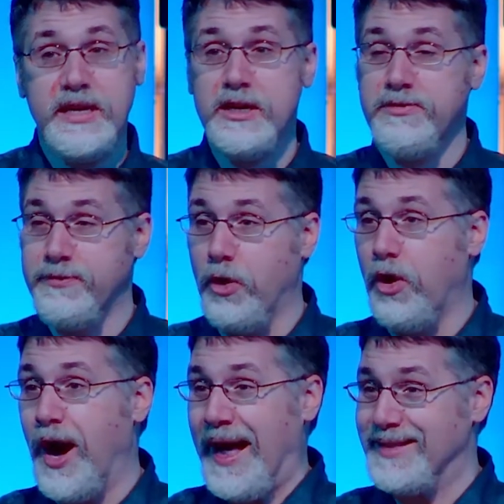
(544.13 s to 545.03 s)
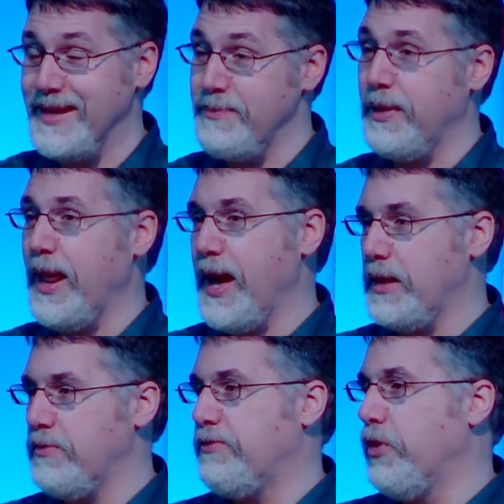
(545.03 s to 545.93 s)
for and a plan
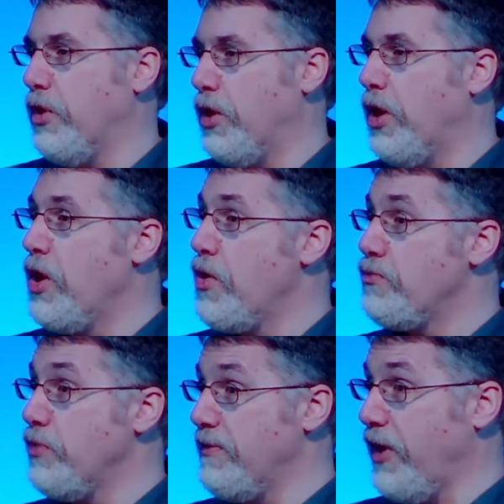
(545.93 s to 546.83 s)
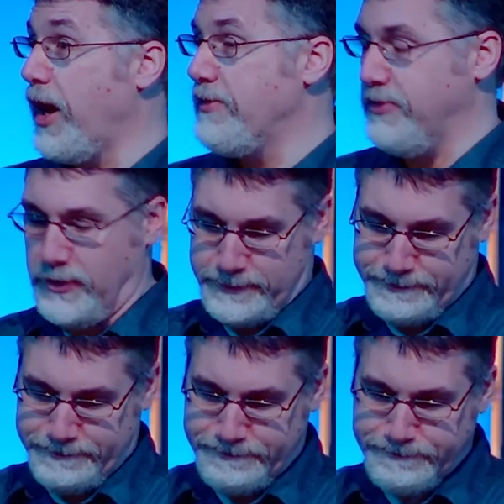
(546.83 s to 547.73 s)
for revival.
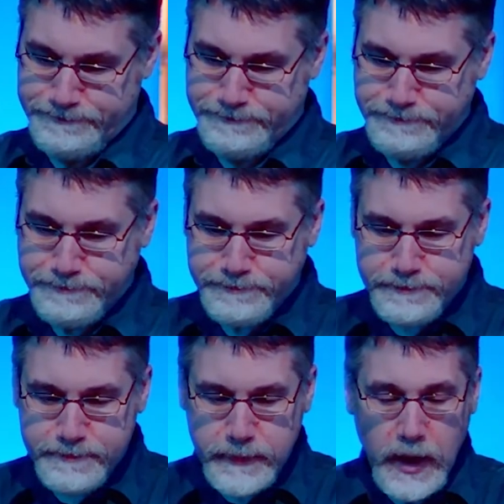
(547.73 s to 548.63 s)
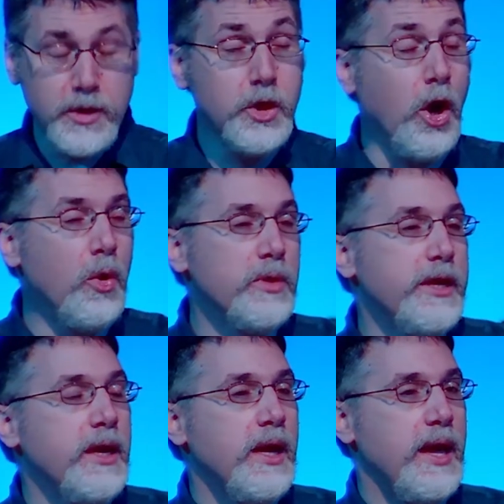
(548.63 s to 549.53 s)
Not only
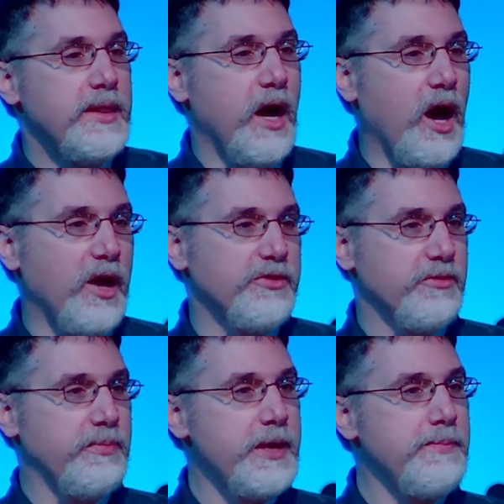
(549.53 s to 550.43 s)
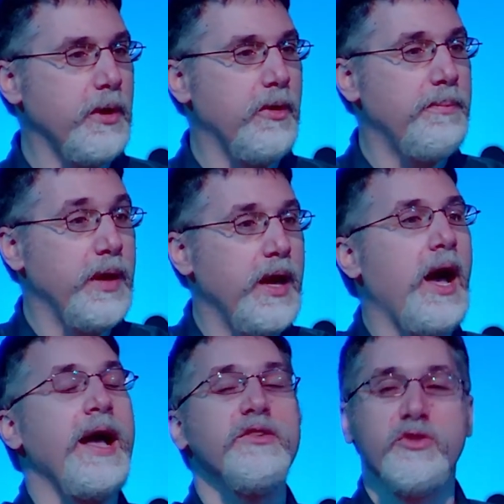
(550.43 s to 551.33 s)
in the hearts of people, but
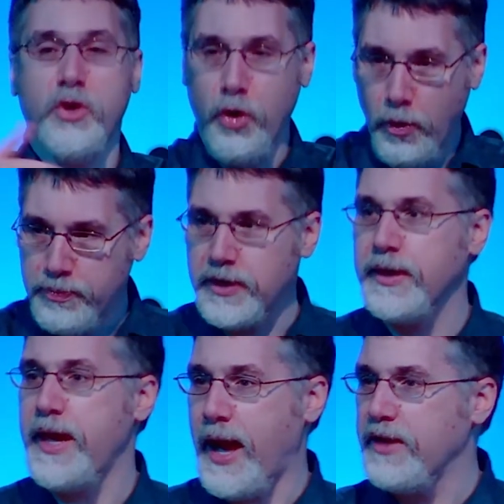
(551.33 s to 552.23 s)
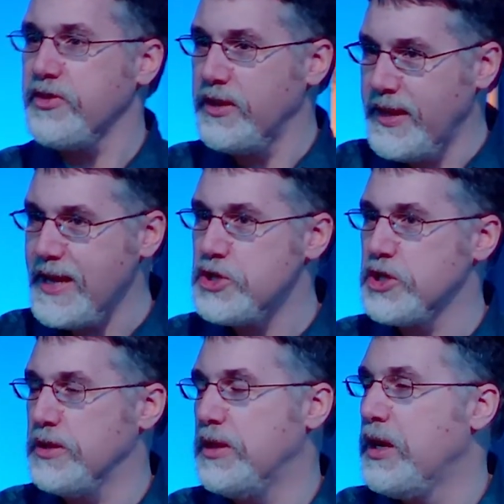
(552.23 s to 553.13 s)
as corporately, as a
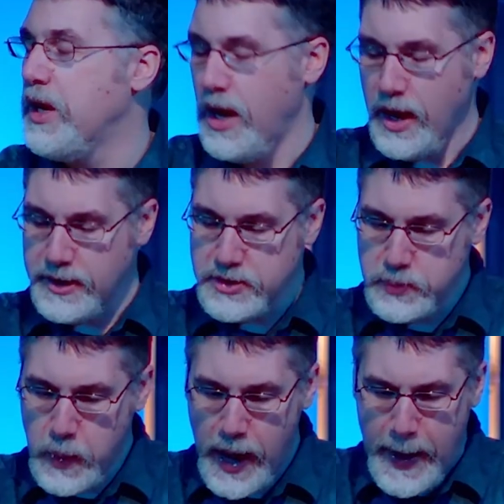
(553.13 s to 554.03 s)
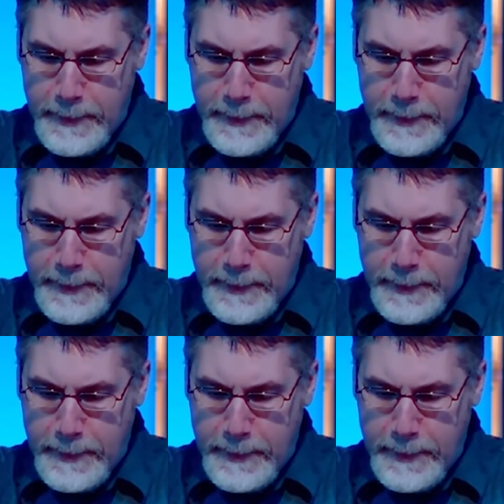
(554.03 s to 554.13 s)
nation as well.